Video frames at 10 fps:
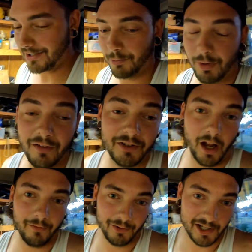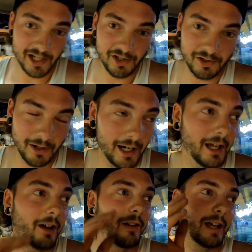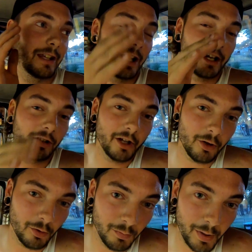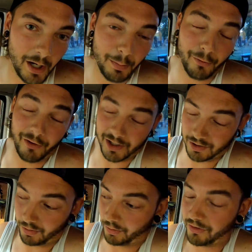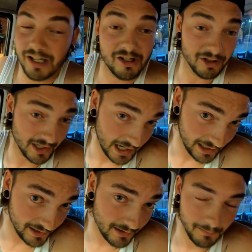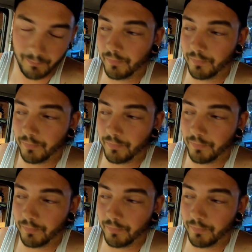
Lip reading: It's a rough time for teachers right now, and let alone paraprofessionals, teachers' aides.